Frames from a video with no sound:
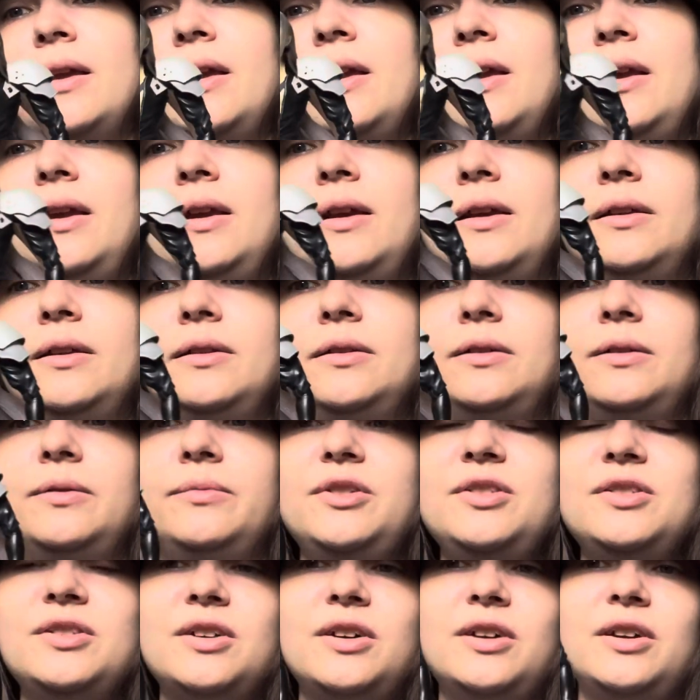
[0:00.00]
And
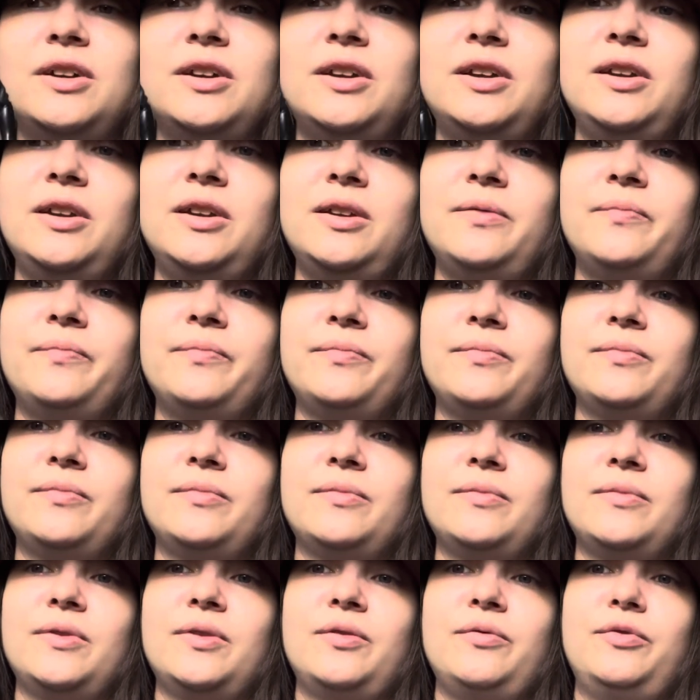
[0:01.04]
this guy
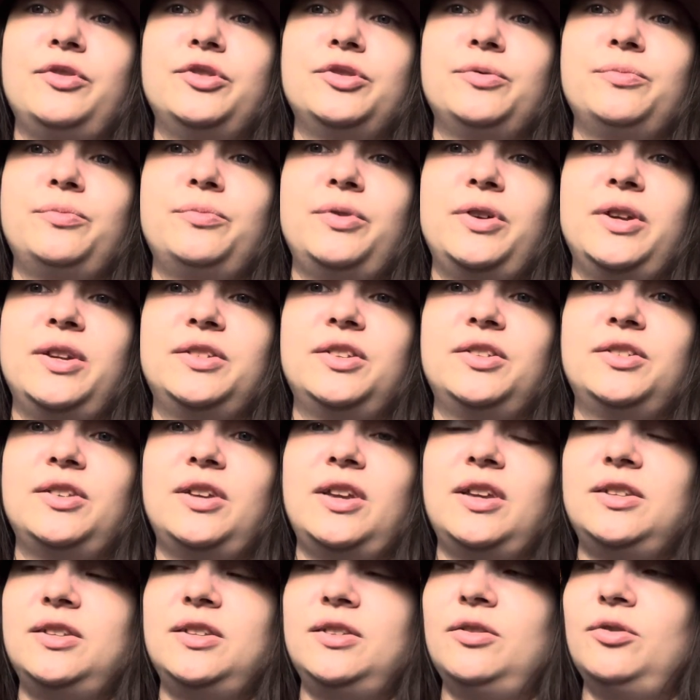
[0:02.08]
wasn't
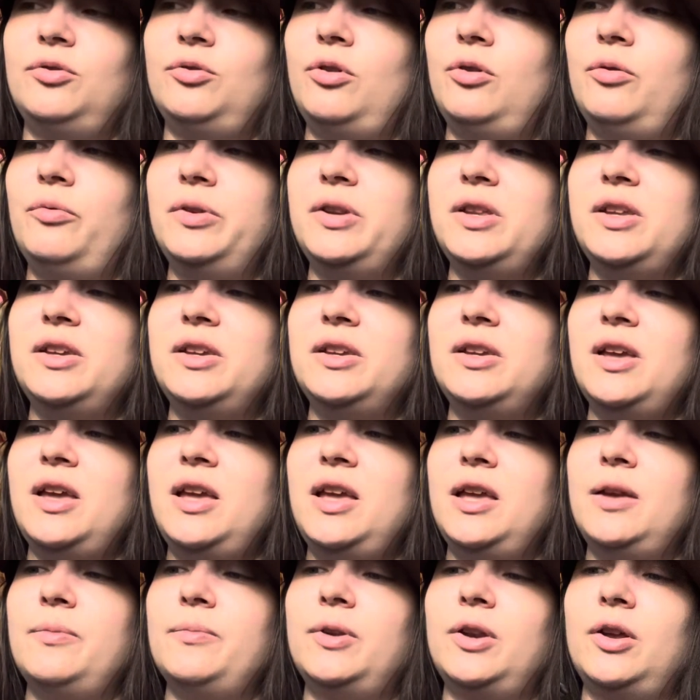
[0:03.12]
plasticizing at all when he
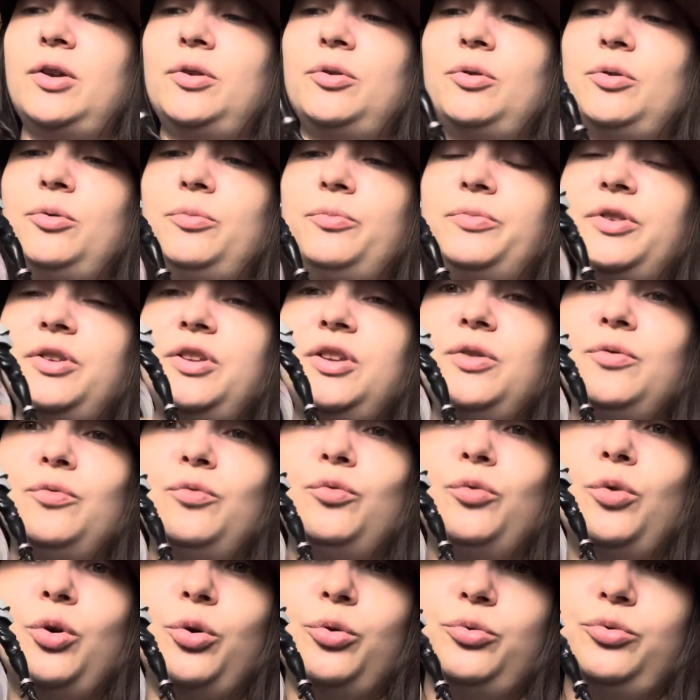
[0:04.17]
came, and I hope that he
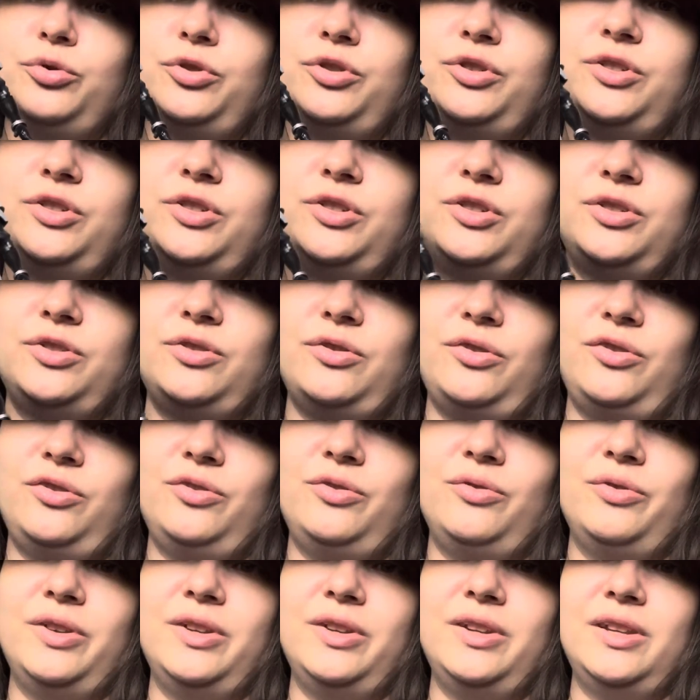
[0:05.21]
won't start
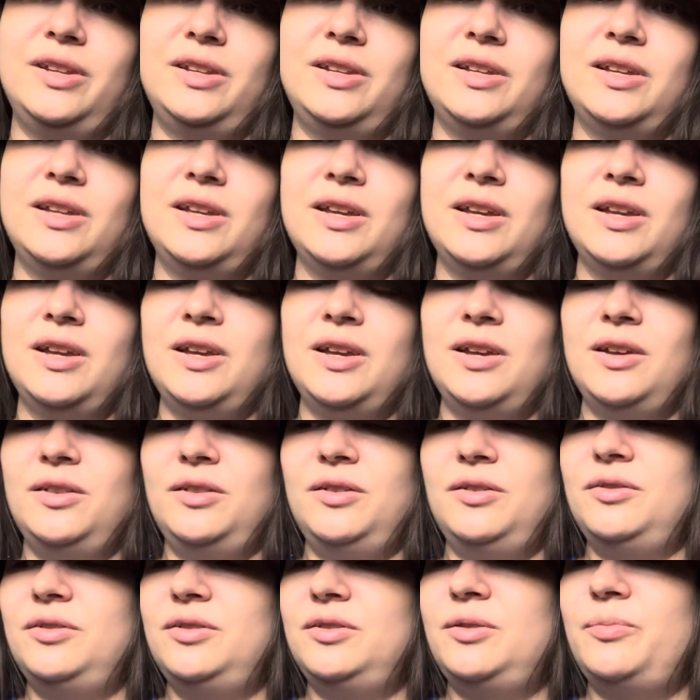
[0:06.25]
doing it.
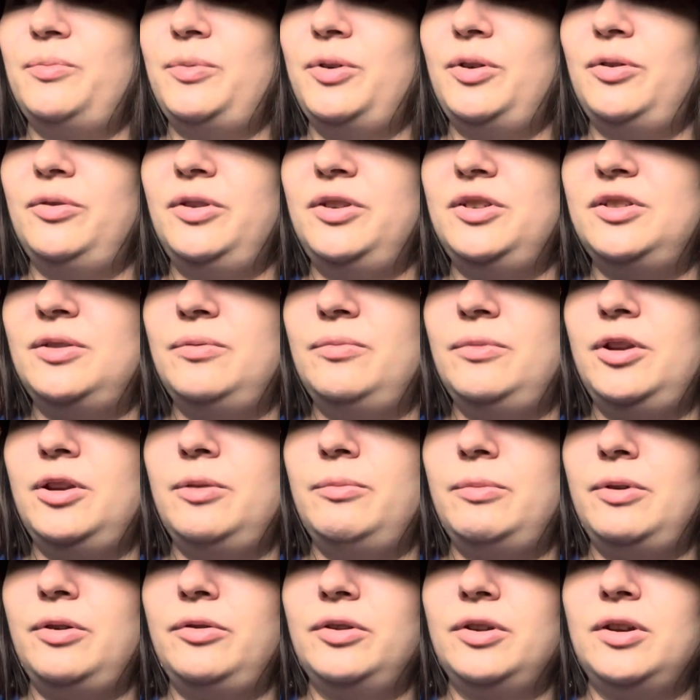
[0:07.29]
There's apparently something
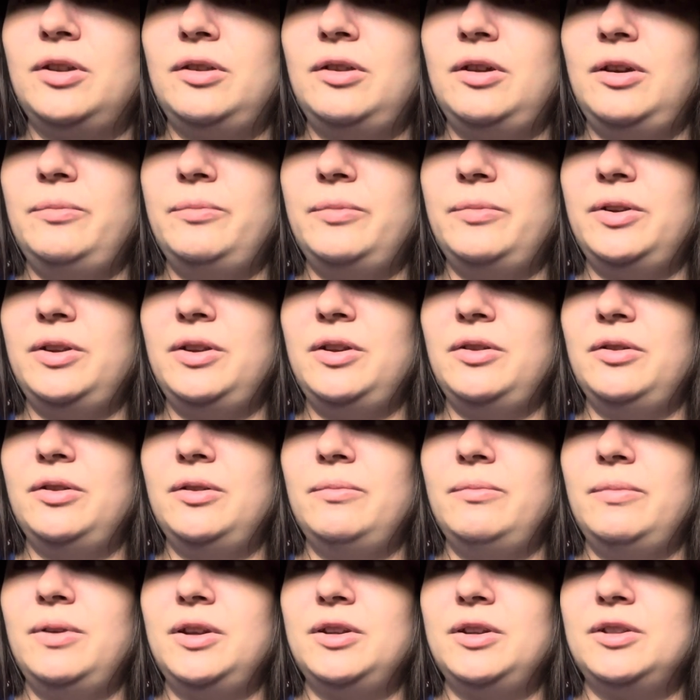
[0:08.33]
about the climate here that
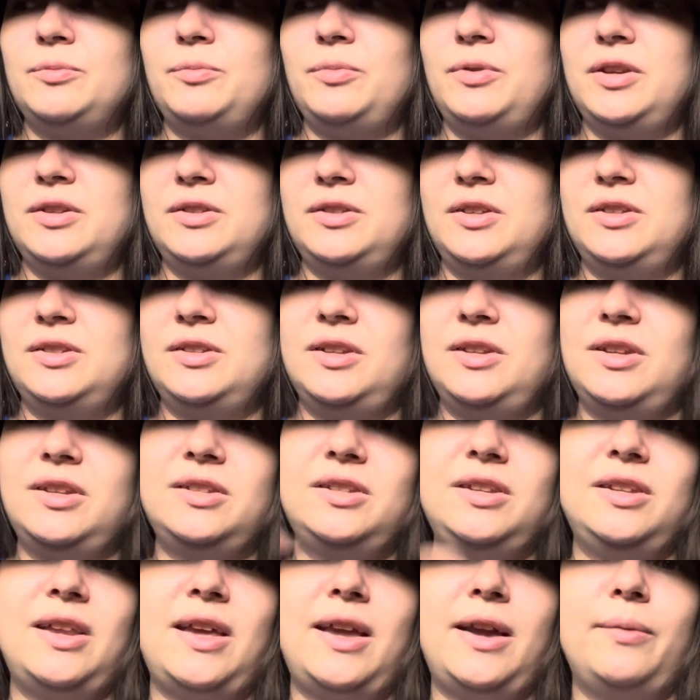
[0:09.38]
makes
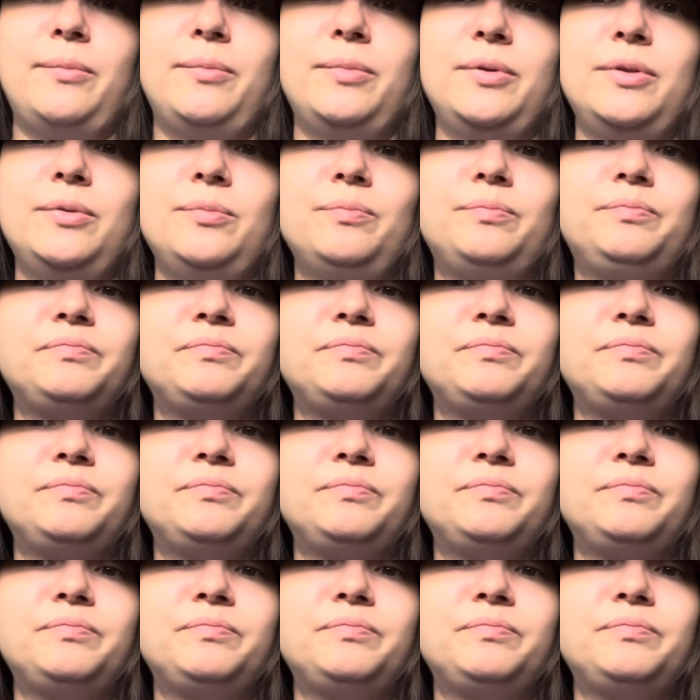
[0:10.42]
plasticizing happen.